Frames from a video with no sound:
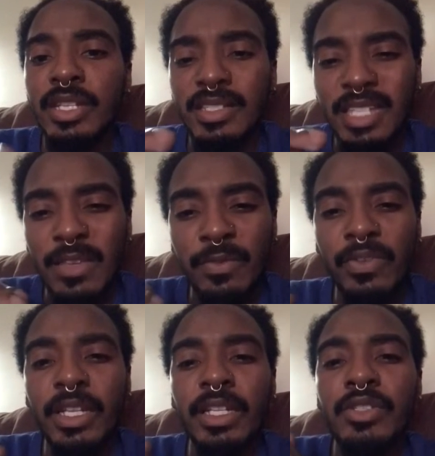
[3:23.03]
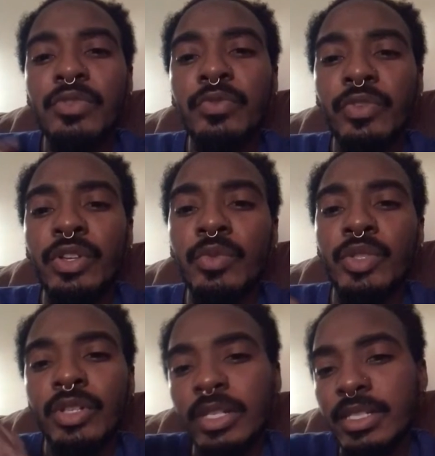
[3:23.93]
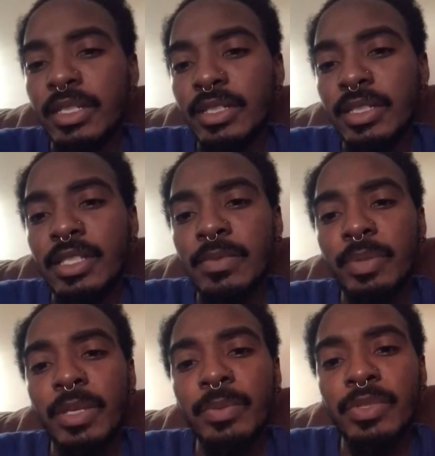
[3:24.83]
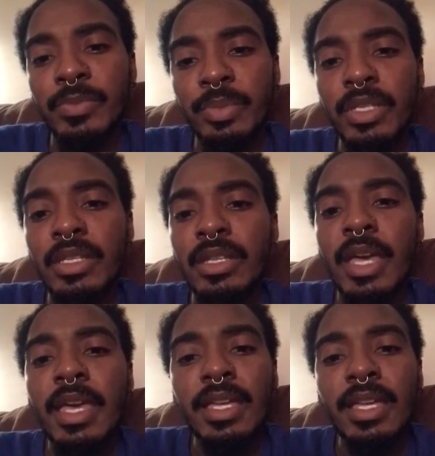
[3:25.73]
and the same feeling that you feel when you're listening to these people speak